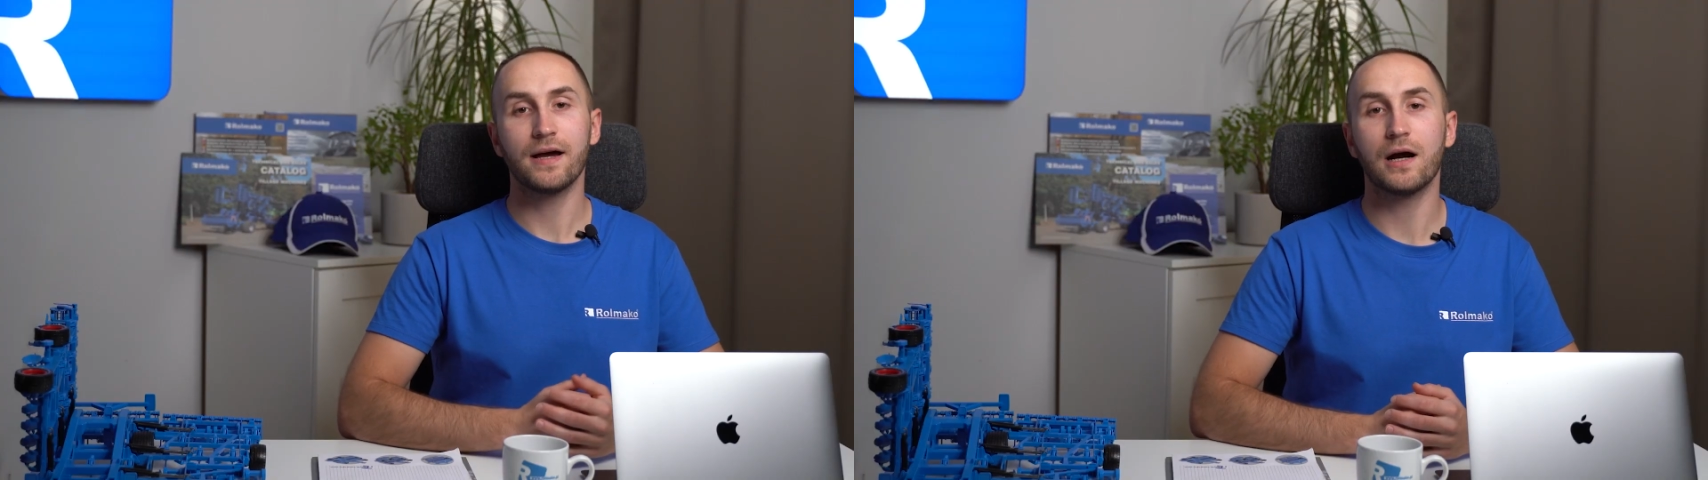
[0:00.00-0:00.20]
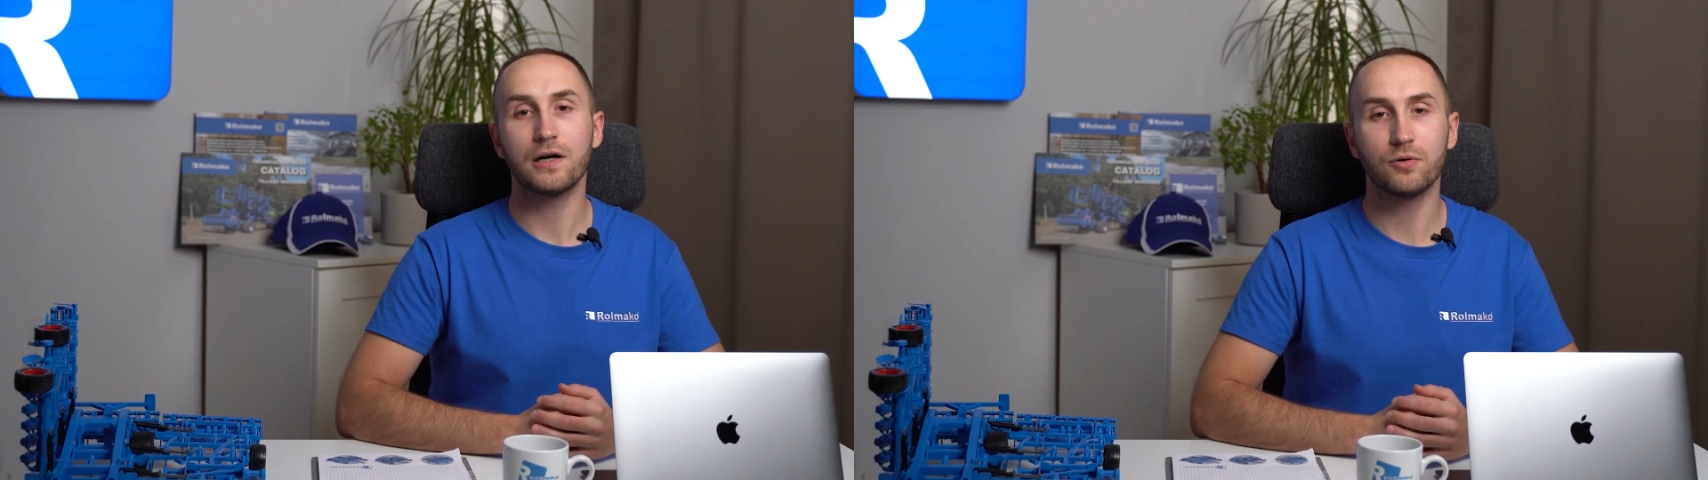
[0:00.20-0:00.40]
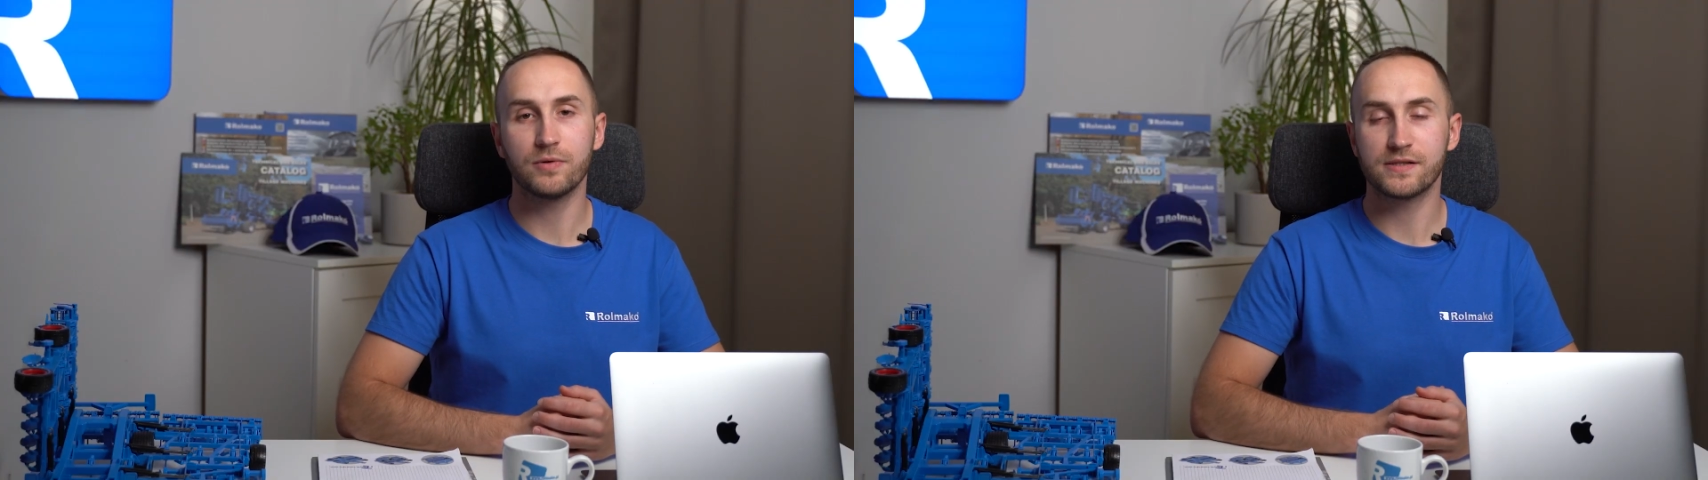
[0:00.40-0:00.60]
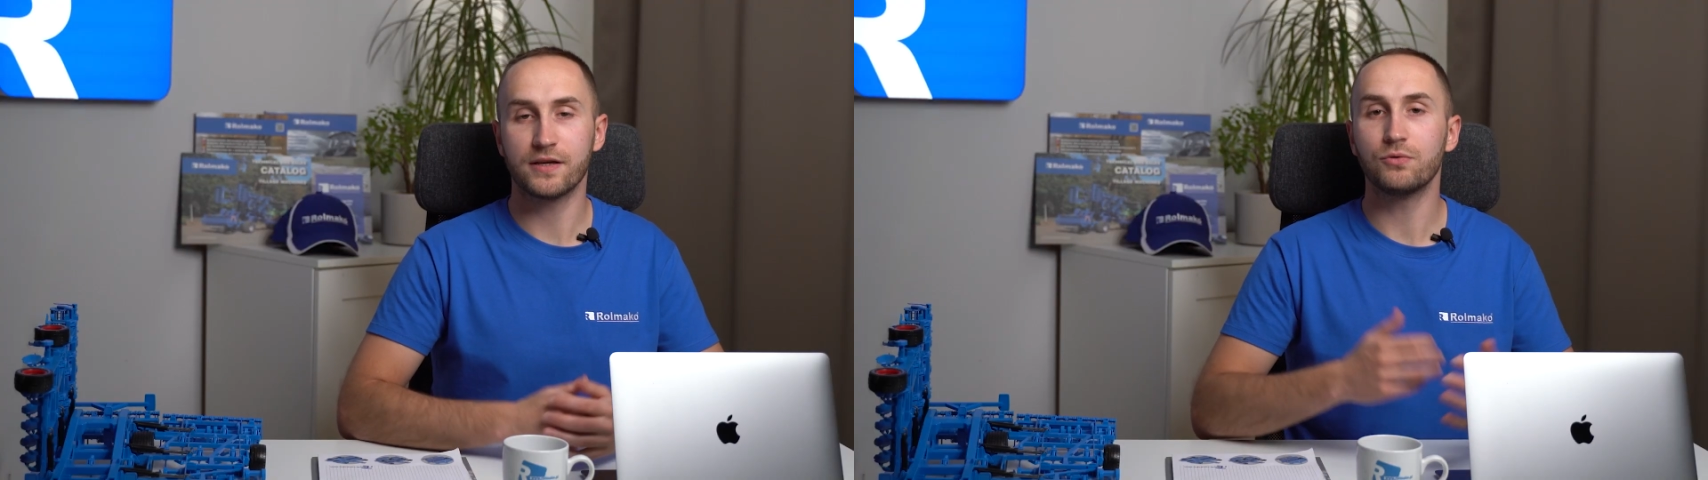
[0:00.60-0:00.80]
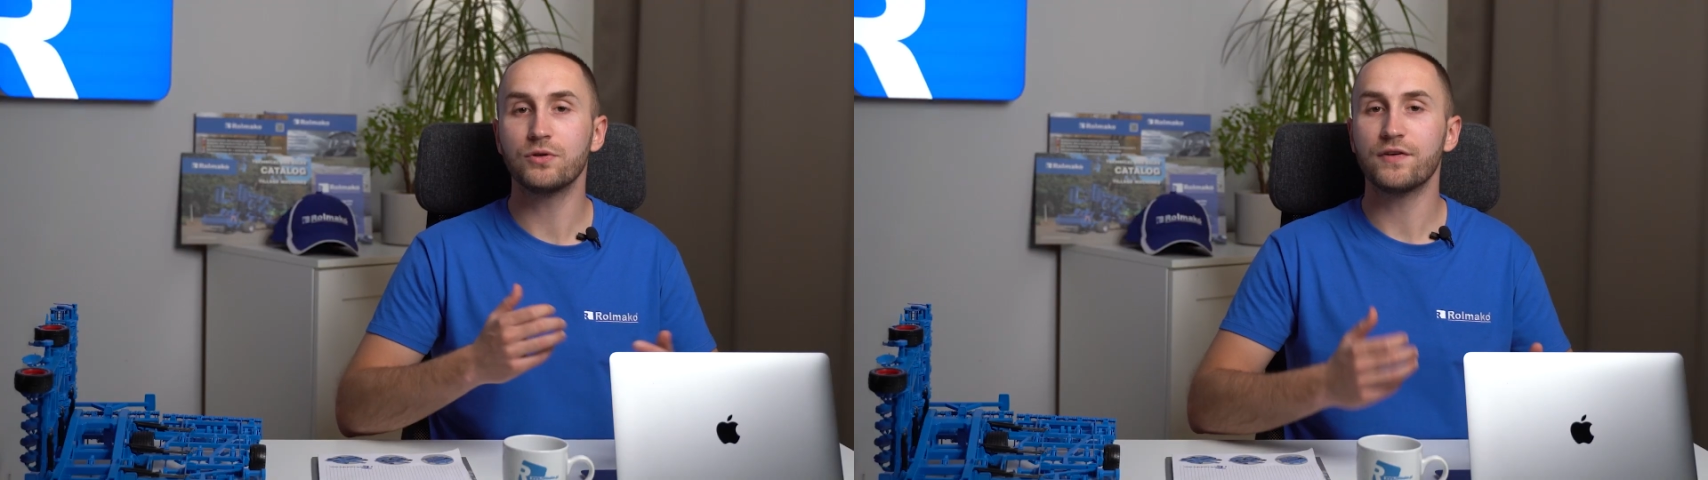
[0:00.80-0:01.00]
harrow is
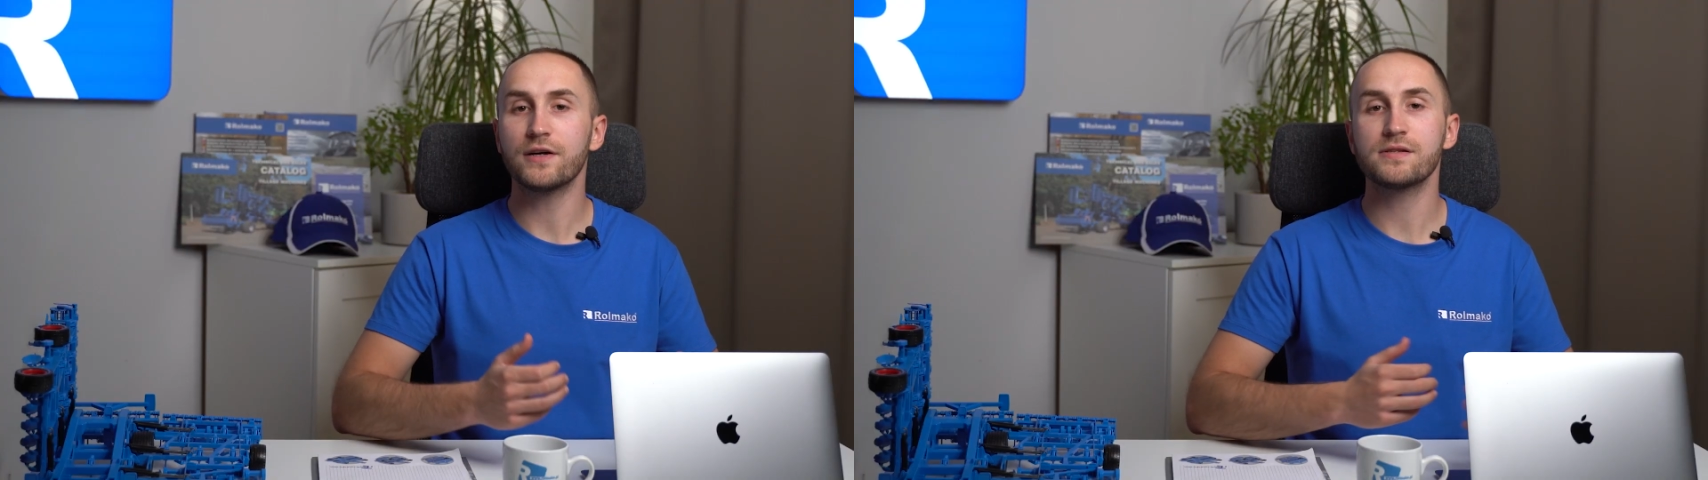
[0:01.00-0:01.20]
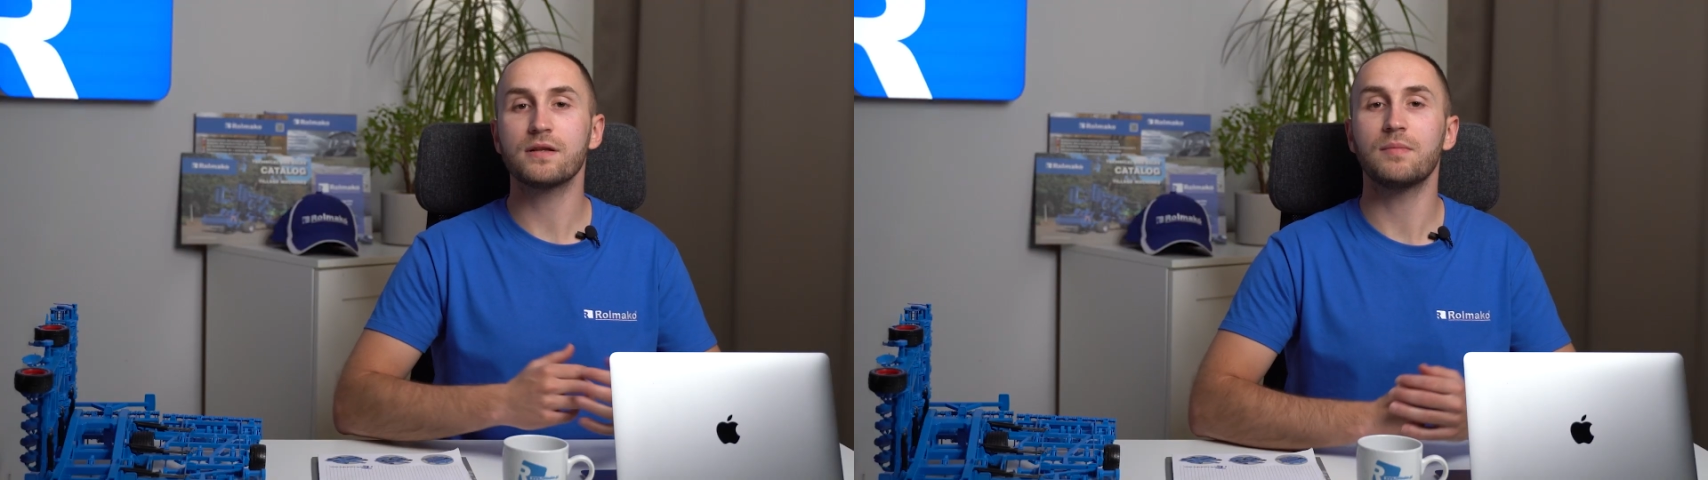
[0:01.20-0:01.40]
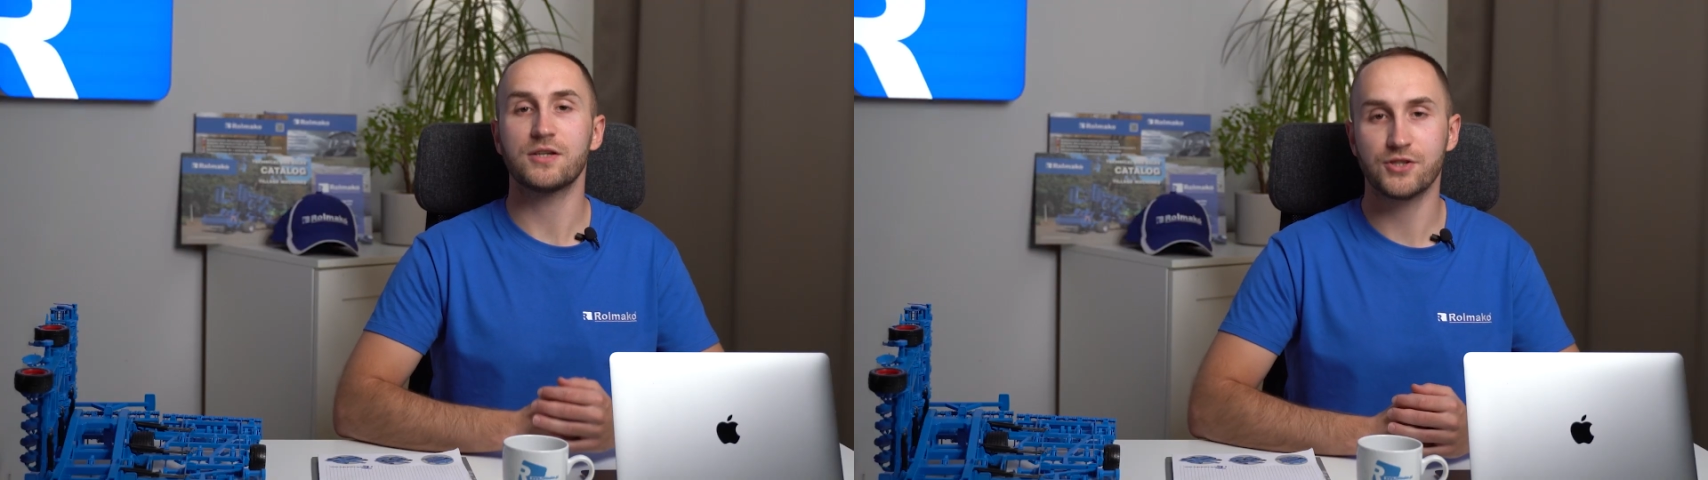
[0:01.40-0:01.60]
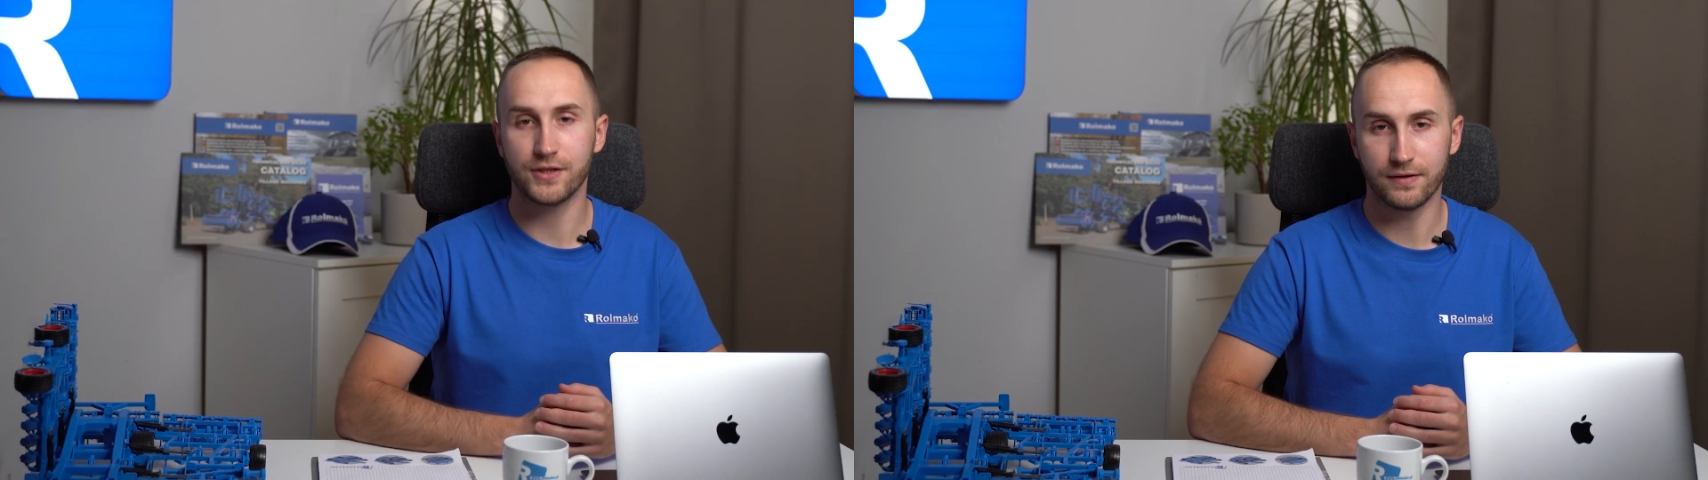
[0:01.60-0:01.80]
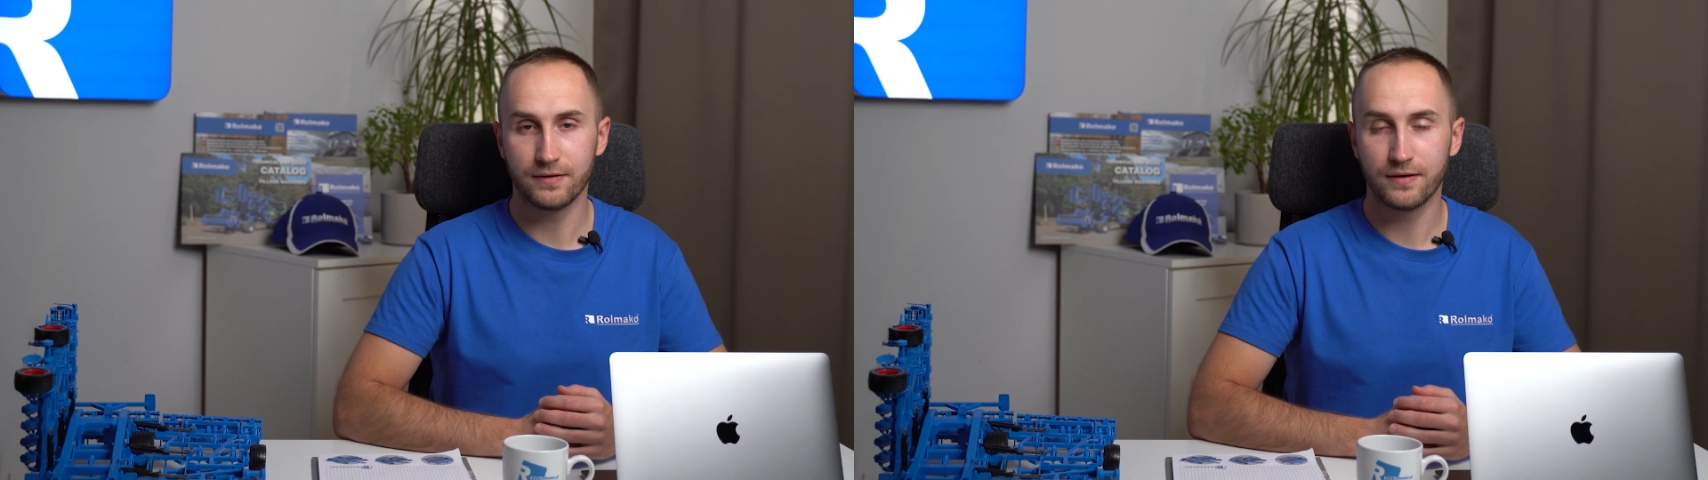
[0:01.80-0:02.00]
a universal machine.